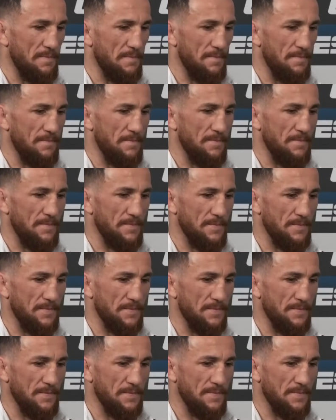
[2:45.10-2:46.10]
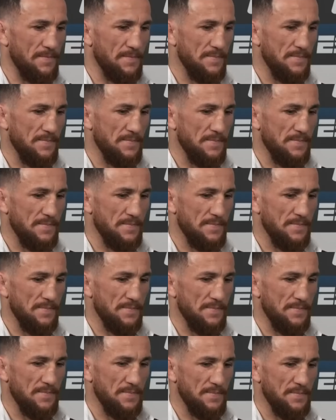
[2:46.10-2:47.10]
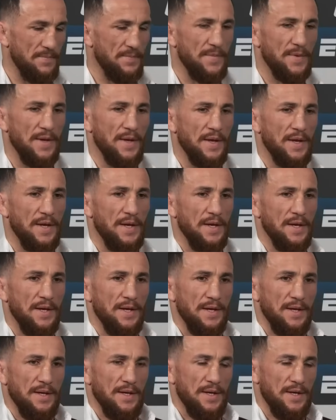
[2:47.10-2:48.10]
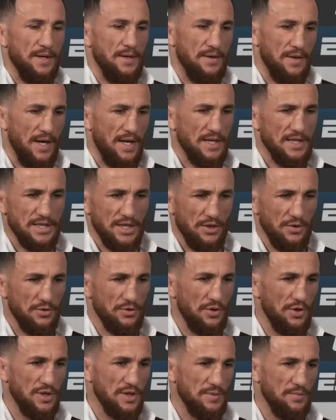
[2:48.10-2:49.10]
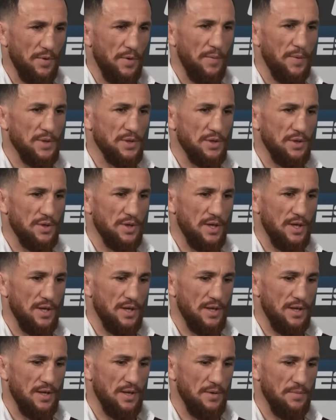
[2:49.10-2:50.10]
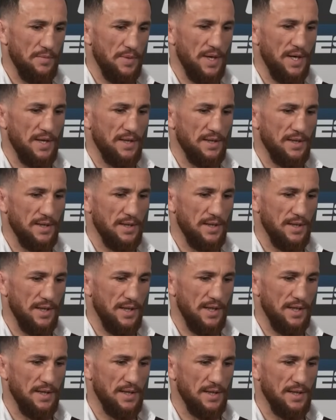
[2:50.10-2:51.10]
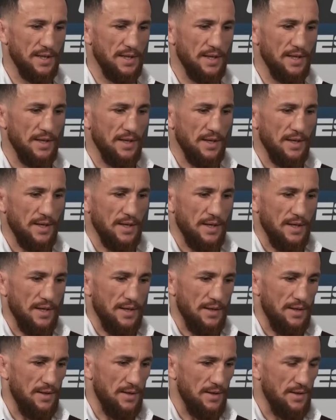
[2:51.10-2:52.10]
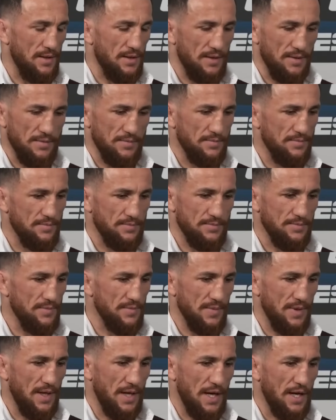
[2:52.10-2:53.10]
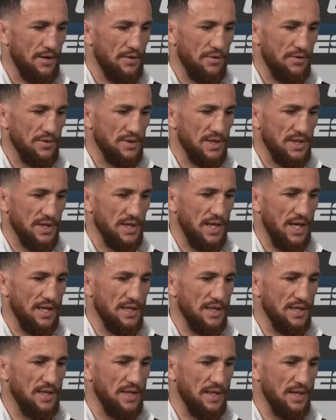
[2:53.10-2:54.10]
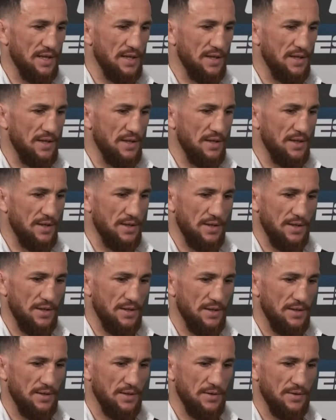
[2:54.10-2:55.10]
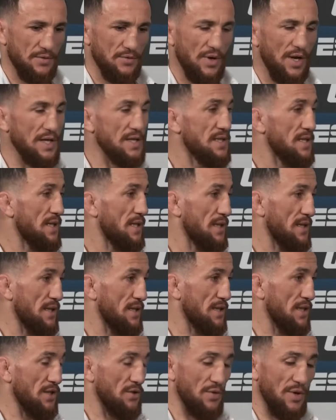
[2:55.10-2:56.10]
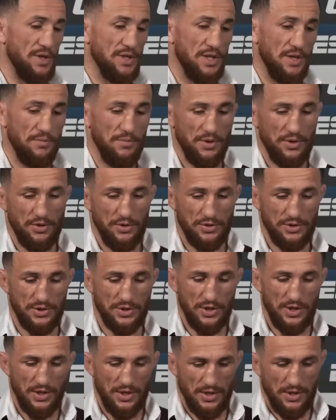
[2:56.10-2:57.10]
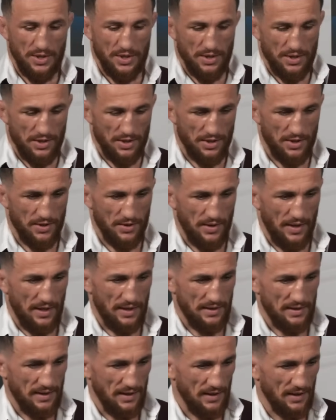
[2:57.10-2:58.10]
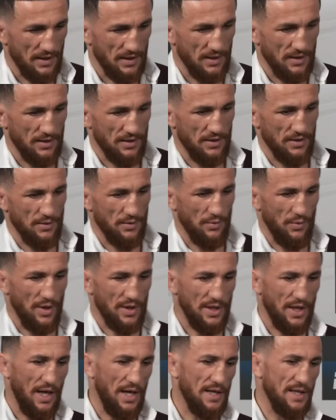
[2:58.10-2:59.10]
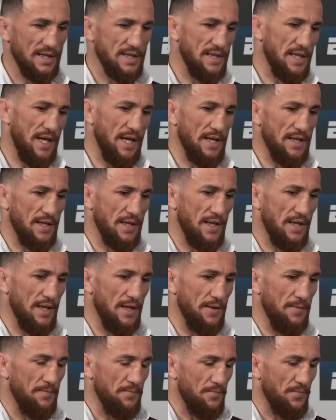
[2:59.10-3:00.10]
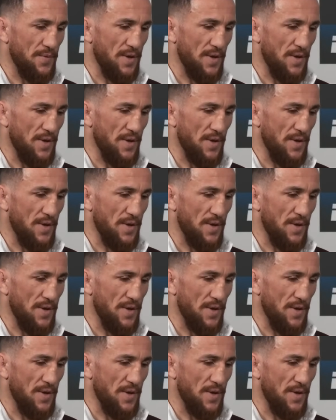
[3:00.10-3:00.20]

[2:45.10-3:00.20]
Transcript: strange thing to do at this stage in his career. Henry Cejudo is a professional man, and I don't see anything crazy in this situation because I think what Henry said, he